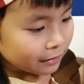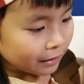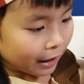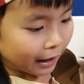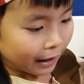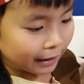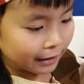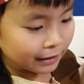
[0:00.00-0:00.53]

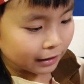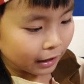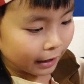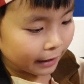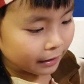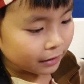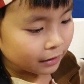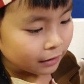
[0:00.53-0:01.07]
I
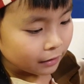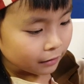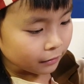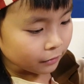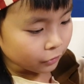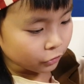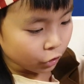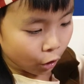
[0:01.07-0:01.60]
like
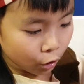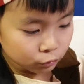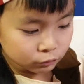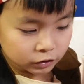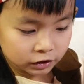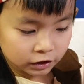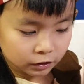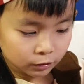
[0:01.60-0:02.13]
Gold
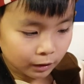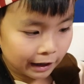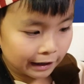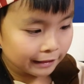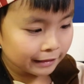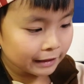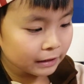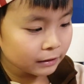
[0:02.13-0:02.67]
Chill. I
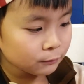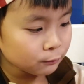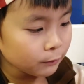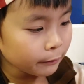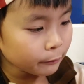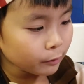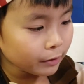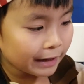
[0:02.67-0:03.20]
think we
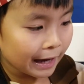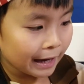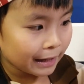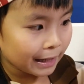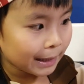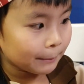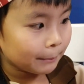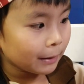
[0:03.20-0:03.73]
will get
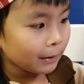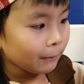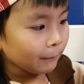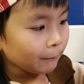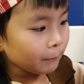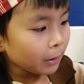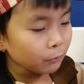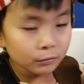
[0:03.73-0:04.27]
him,
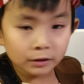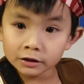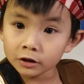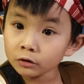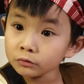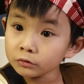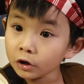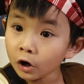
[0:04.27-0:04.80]
but we
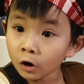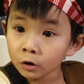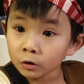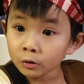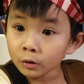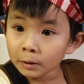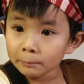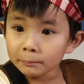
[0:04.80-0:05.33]
don't know
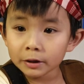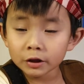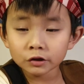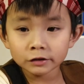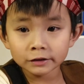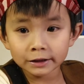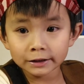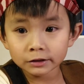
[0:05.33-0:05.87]

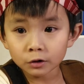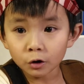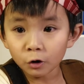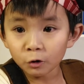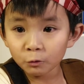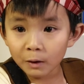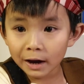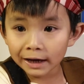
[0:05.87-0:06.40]
because it's
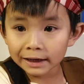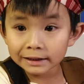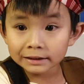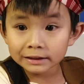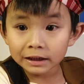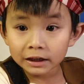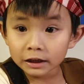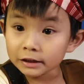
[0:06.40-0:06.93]
always
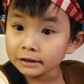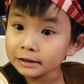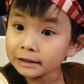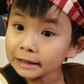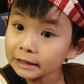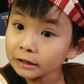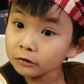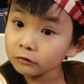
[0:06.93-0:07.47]
a
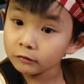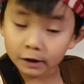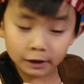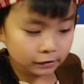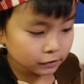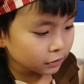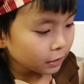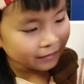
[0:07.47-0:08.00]

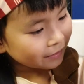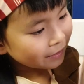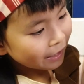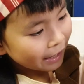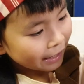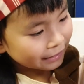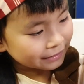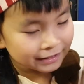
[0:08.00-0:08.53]
secret
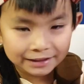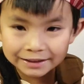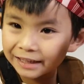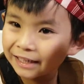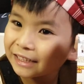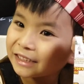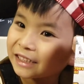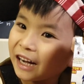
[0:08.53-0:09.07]
extinct